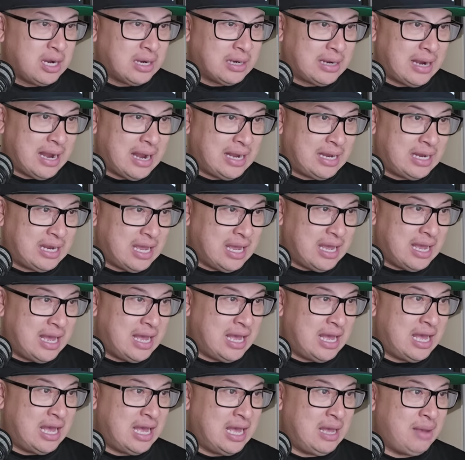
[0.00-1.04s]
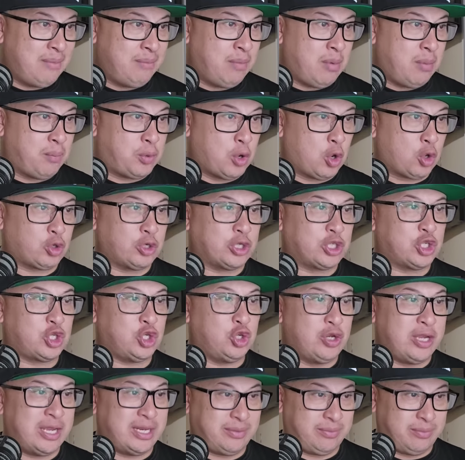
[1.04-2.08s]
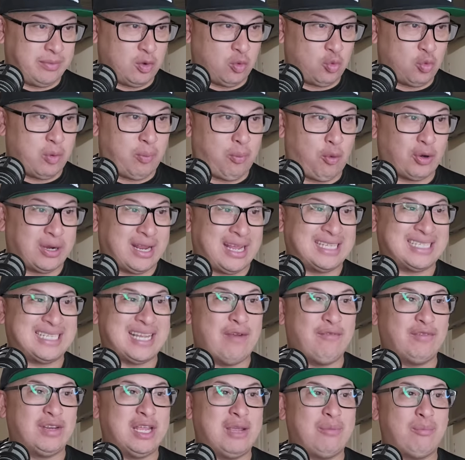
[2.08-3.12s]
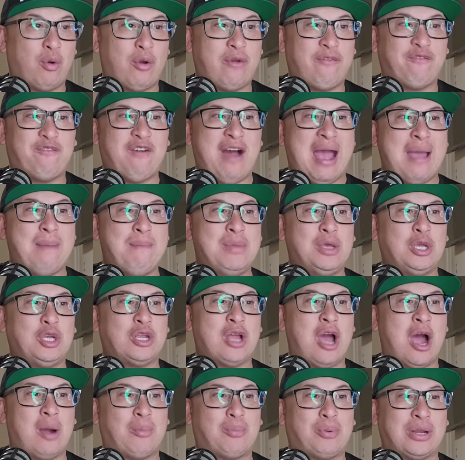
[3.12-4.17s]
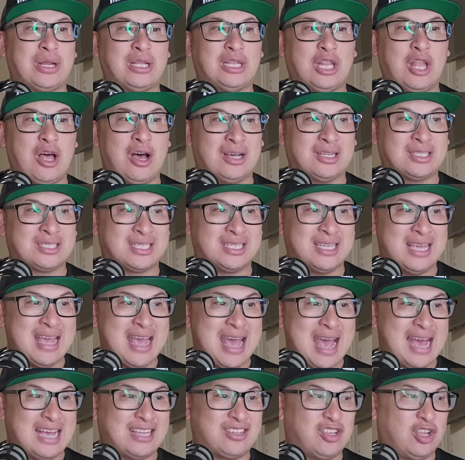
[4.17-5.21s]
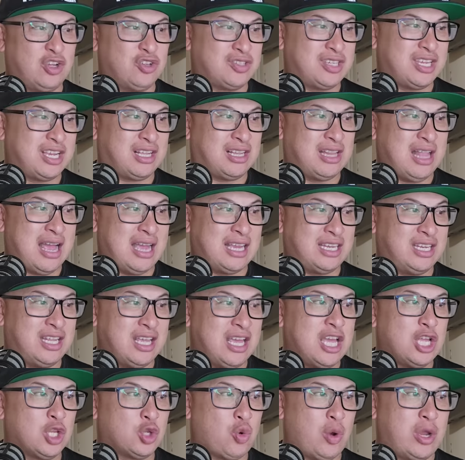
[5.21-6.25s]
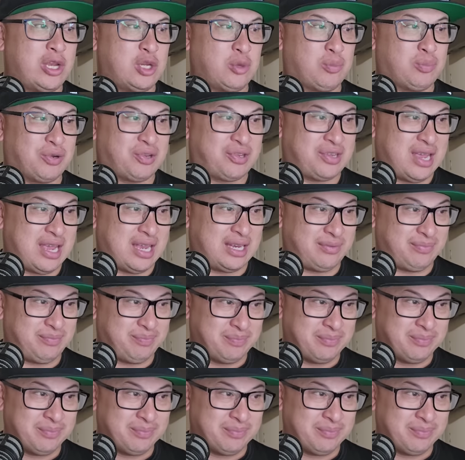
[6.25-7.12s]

Right. Um, brokerage unit reported a 17.5 million operating loss as Lowe's declined 22%.